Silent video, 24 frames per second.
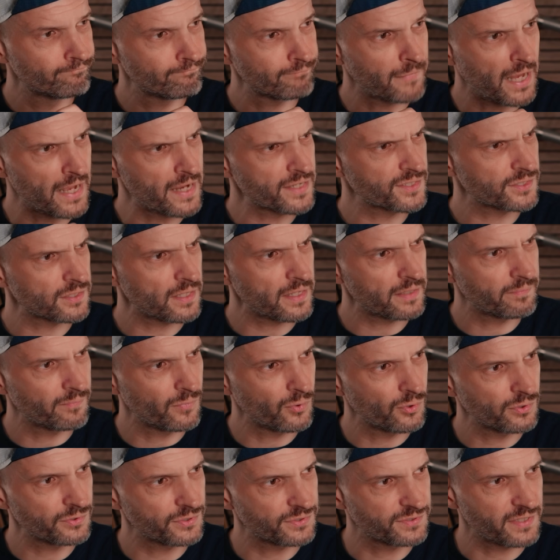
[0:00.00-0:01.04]
I actually had
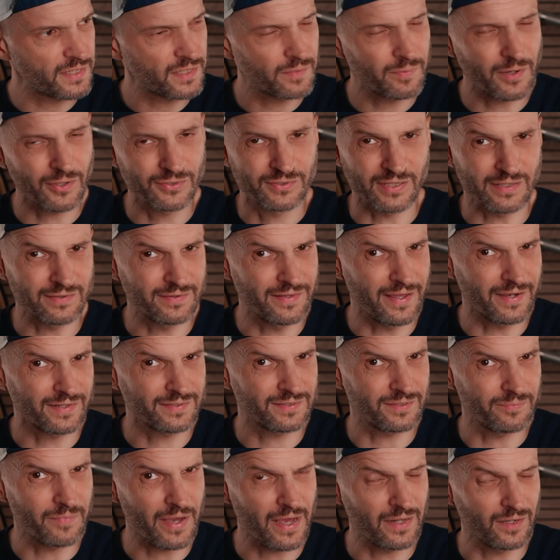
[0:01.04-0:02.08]
more to say about the
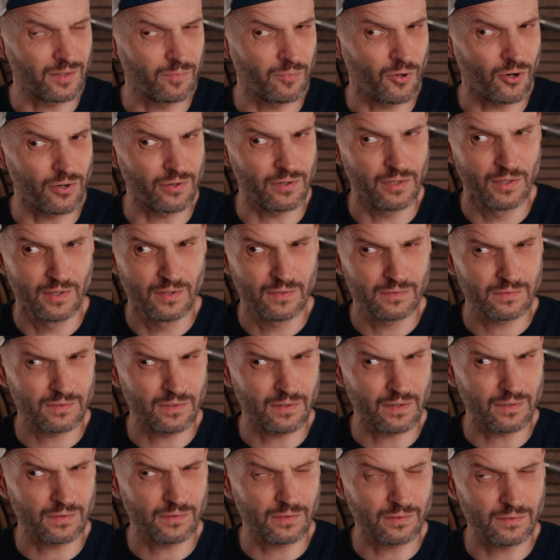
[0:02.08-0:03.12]
Nexum handlebar
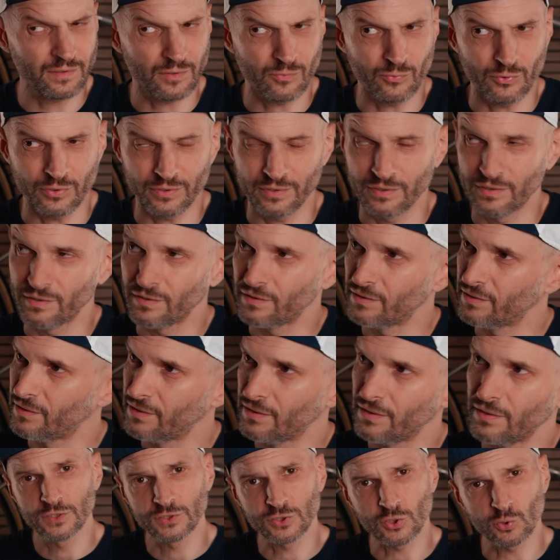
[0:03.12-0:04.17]
than I thought I would.
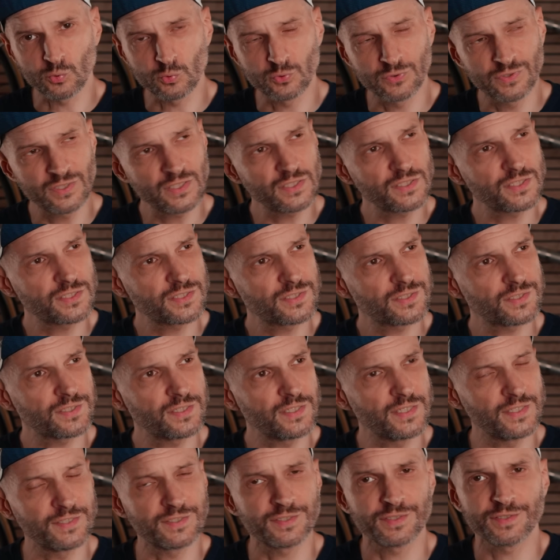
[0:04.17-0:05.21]
So this
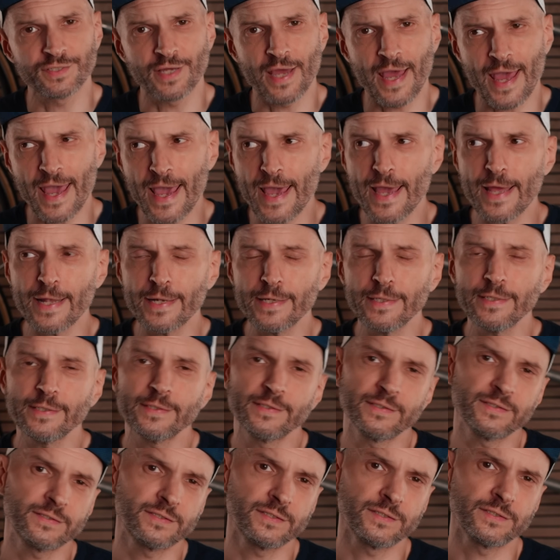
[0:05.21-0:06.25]
is the
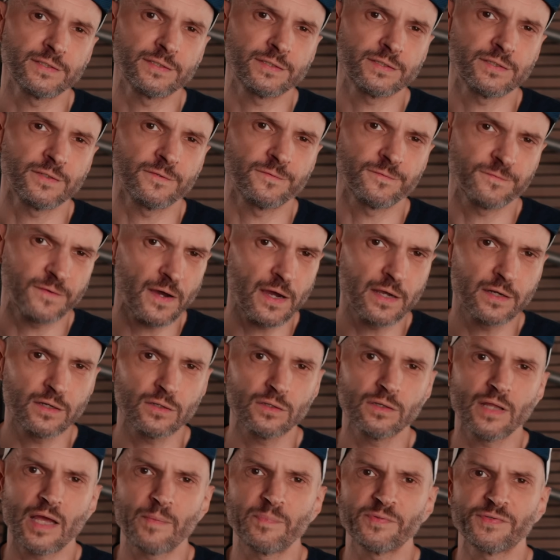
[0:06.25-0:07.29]
end. This is the
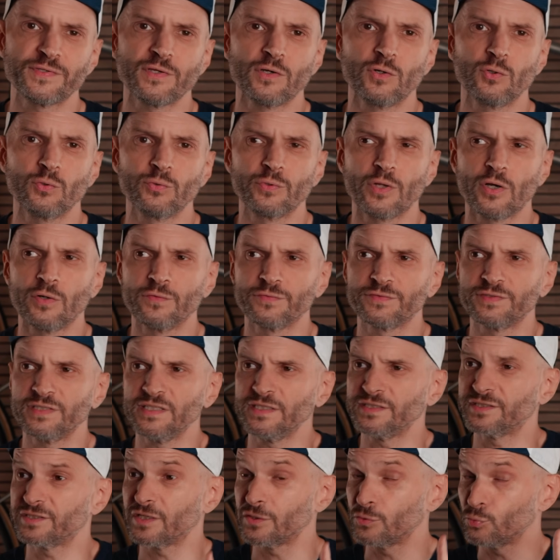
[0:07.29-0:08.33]
final episode of
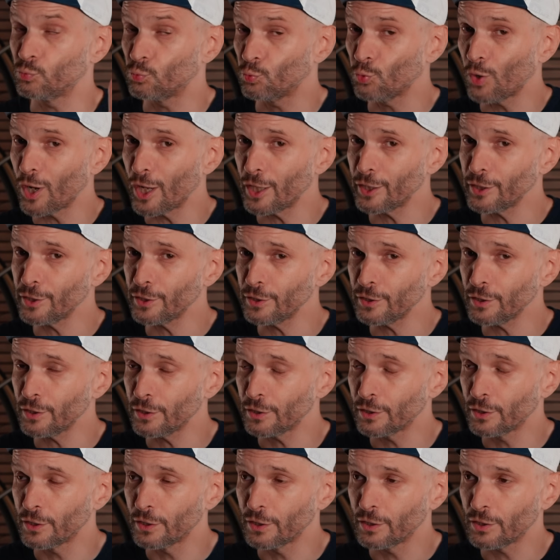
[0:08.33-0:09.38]
season 1
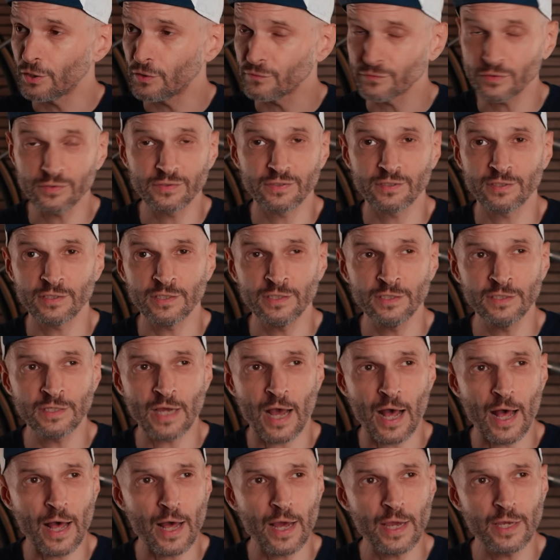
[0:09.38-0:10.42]
of the TI
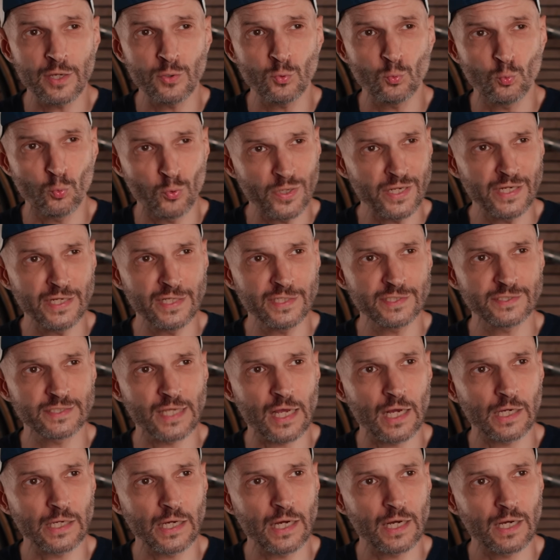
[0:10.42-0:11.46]
Weenie
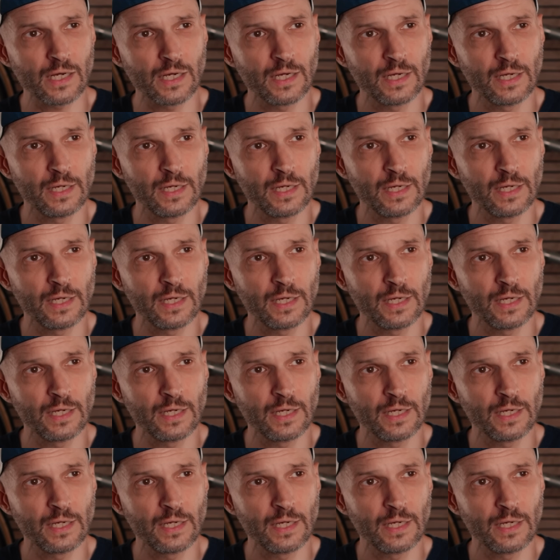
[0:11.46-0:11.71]
Saga.